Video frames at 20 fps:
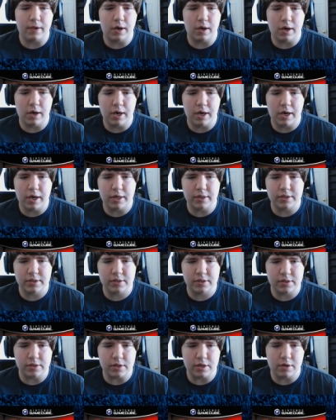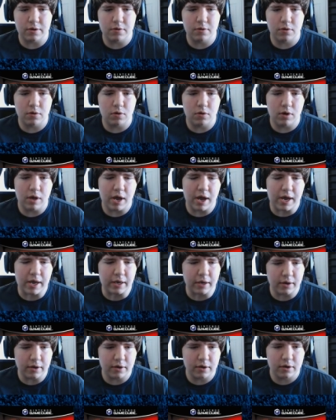Uh, let's see. Hey,
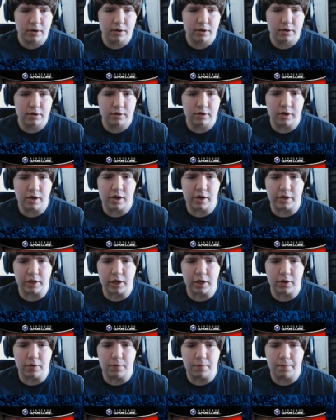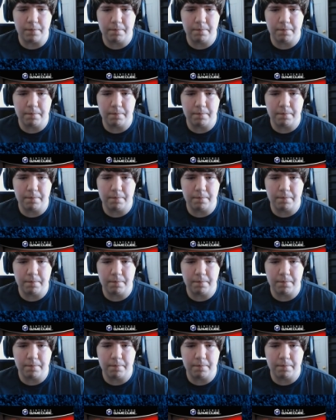there you go.